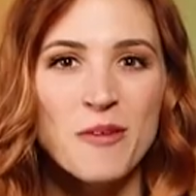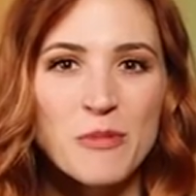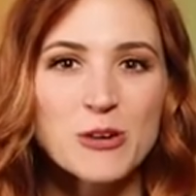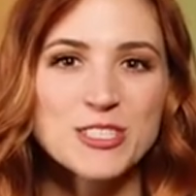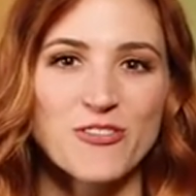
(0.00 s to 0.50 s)

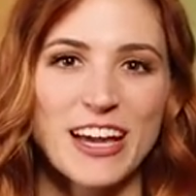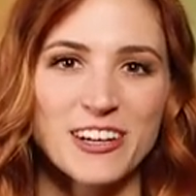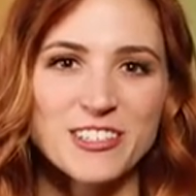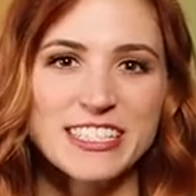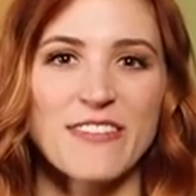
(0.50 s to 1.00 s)
Most
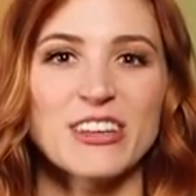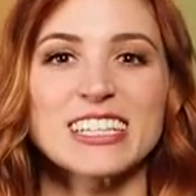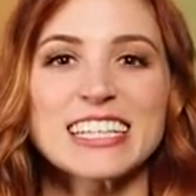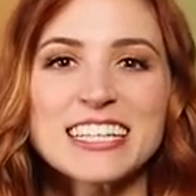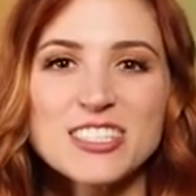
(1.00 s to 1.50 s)
fighters have
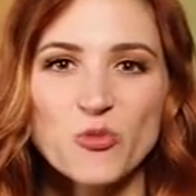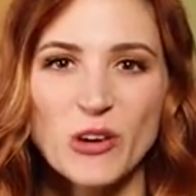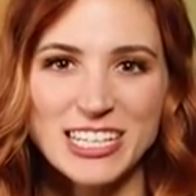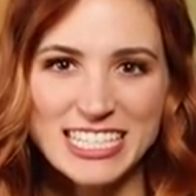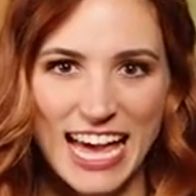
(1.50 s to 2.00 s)
at least
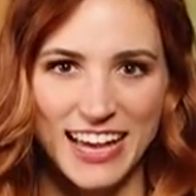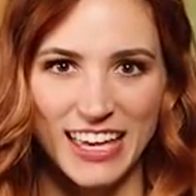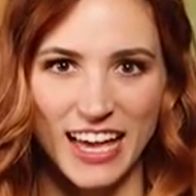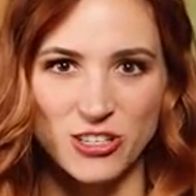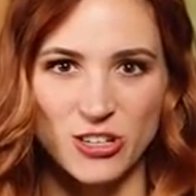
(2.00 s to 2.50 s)
one
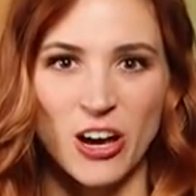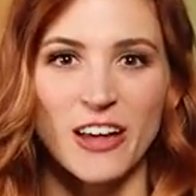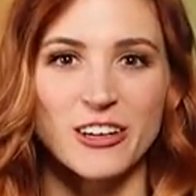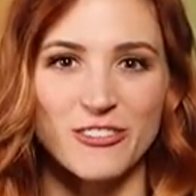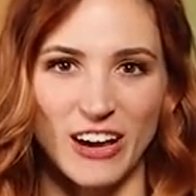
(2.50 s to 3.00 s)
attack action
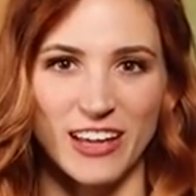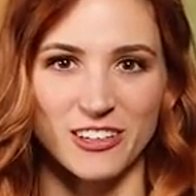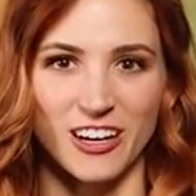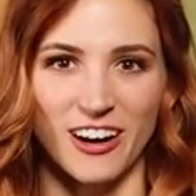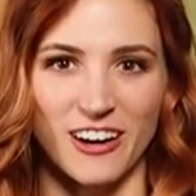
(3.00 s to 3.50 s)
on their
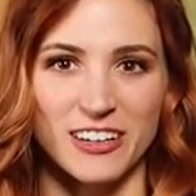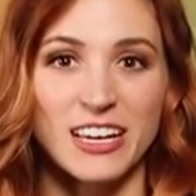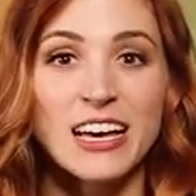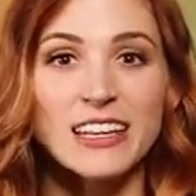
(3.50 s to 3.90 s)
fighter card,